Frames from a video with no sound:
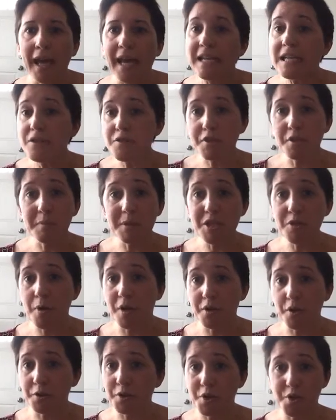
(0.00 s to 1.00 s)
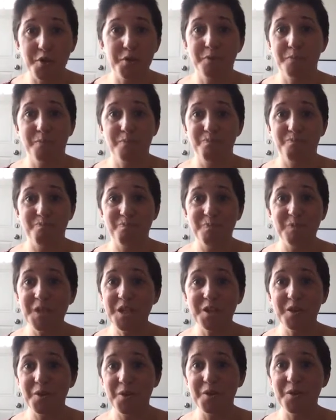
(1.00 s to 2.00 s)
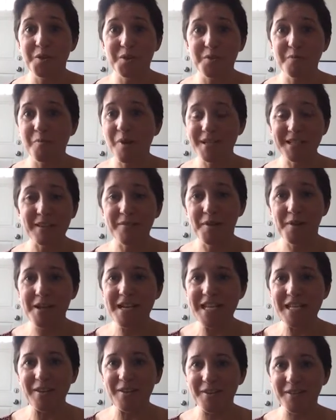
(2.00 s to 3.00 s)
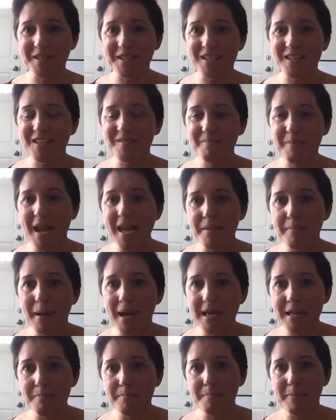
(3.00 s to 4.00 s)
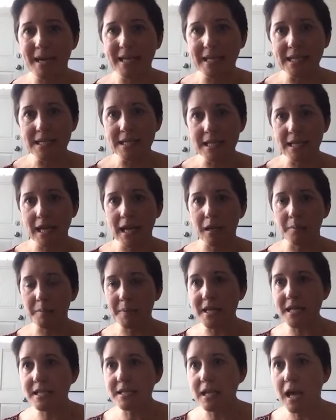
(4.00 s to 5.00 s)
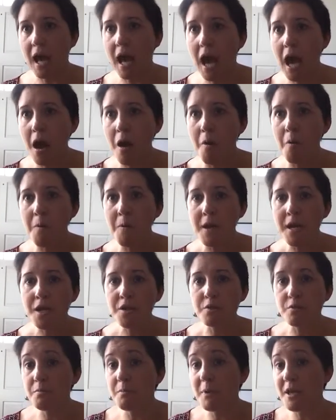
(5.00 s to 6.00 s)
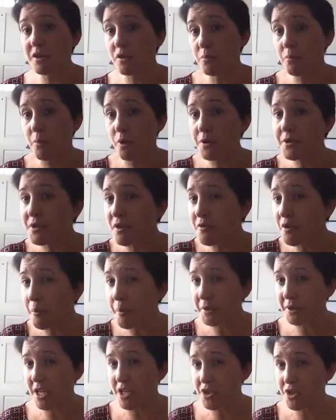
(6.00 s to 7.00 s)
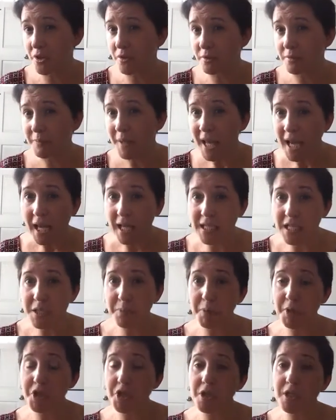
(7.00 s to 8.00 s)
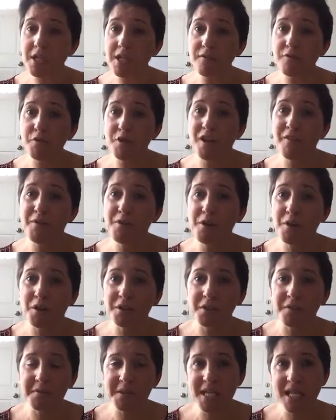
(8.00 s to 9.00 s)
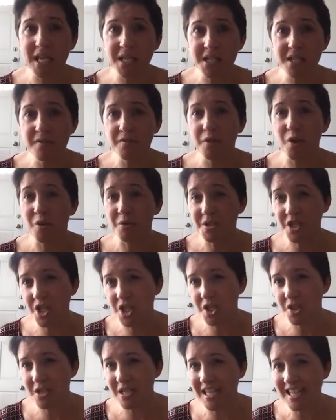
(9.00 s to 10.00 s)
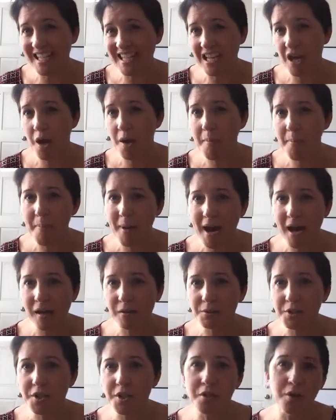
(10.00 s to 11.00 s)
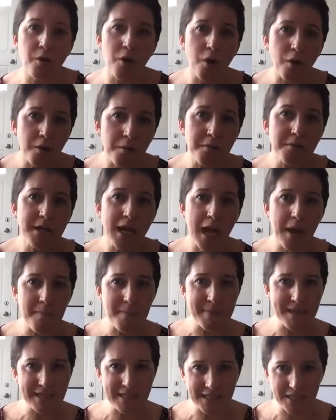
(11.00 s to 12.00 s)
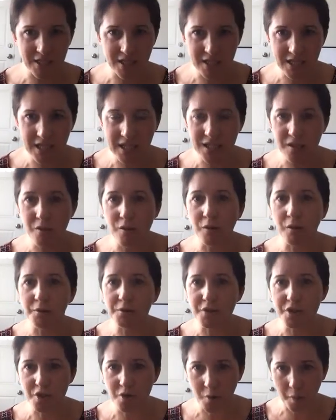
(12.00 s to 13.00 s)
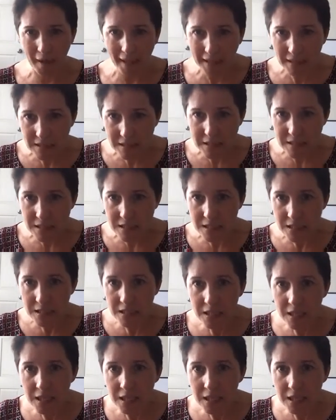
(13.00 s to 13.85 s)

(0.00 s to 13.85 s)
And it doesn't mean you are not a good whatever leaders by getting help. It's how to make the most of your potential. And especially if you have a lot of negative conditioning about your own ability and your own strengths.